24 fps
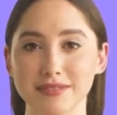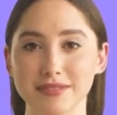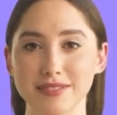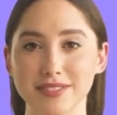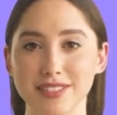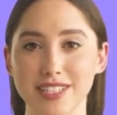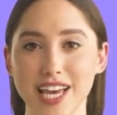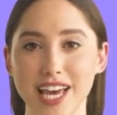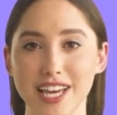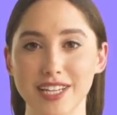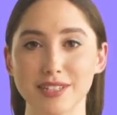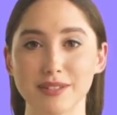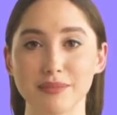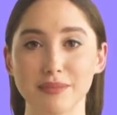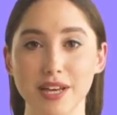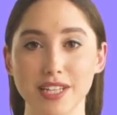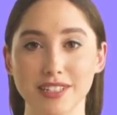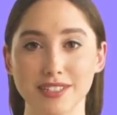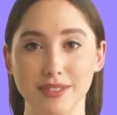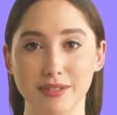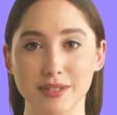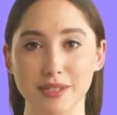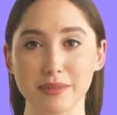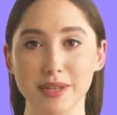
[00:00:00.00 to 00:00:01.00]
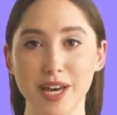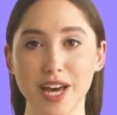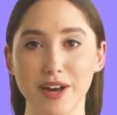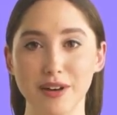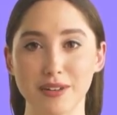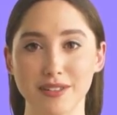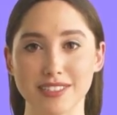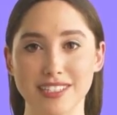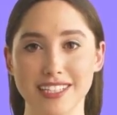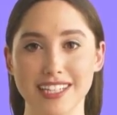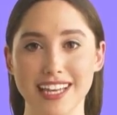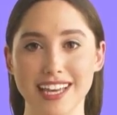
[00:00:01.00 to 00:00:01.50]
Check the battery power
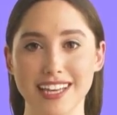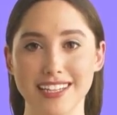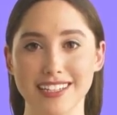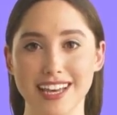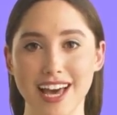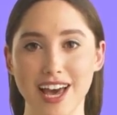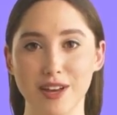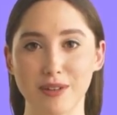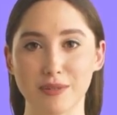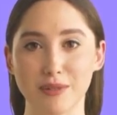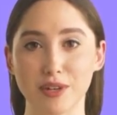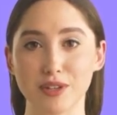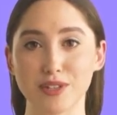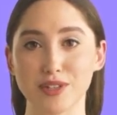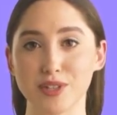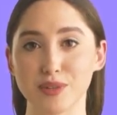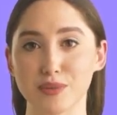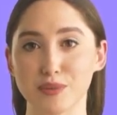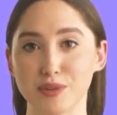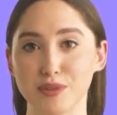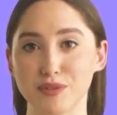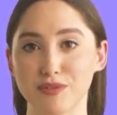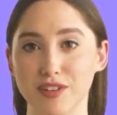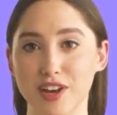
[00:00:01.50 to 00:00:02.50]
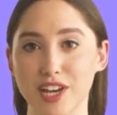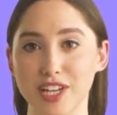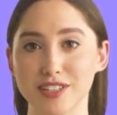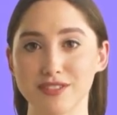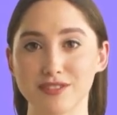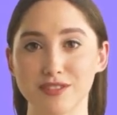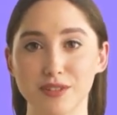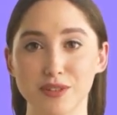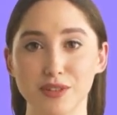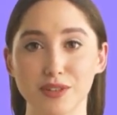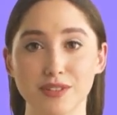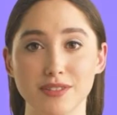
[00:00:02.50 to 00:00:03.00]
to gauge how long you will ride
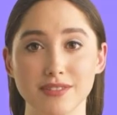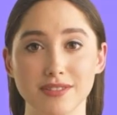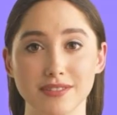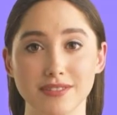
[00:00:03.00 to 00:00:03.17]
for.